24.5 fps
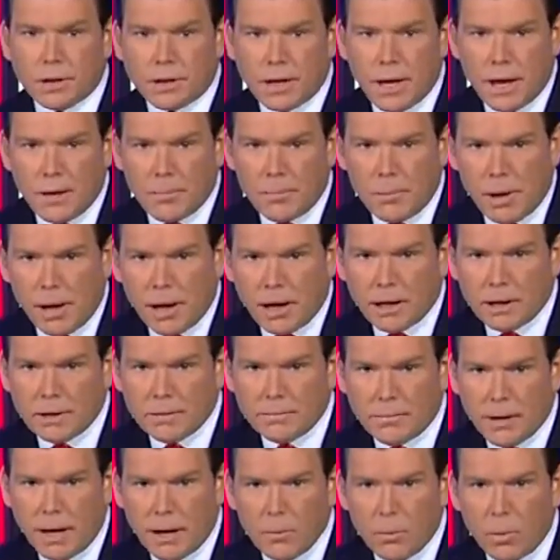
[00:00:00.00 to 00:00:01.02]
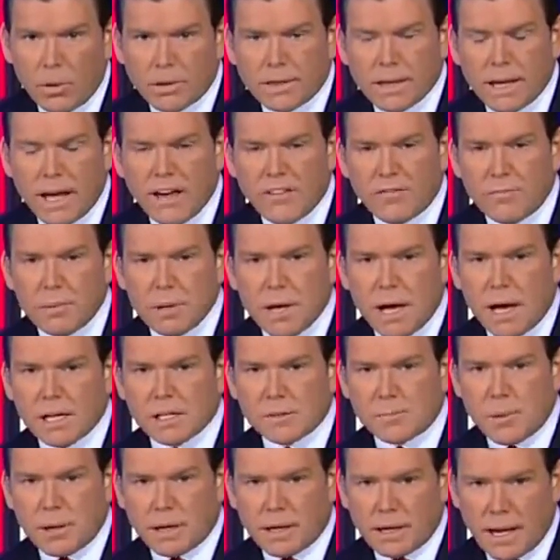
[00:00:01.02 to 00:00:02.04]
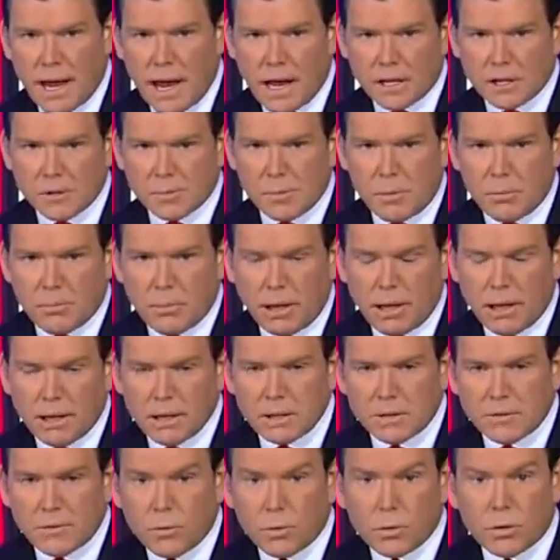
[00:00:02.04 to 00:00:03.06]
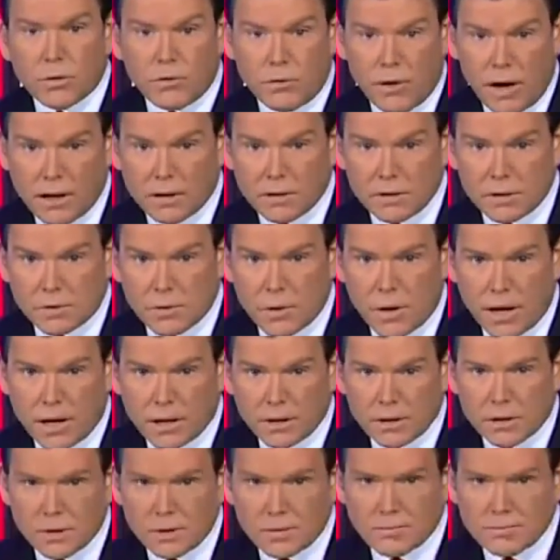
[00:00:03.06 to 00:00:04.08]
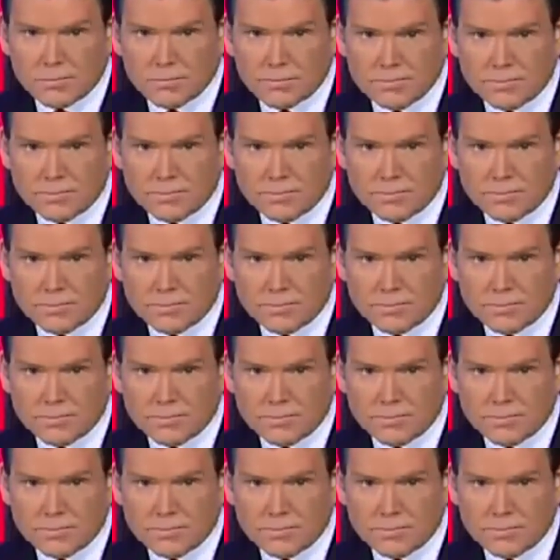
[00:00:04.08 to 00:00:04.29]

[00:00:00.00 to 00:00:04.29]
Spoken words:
on the campaign and what the FBI's big announcement means for the final stretch.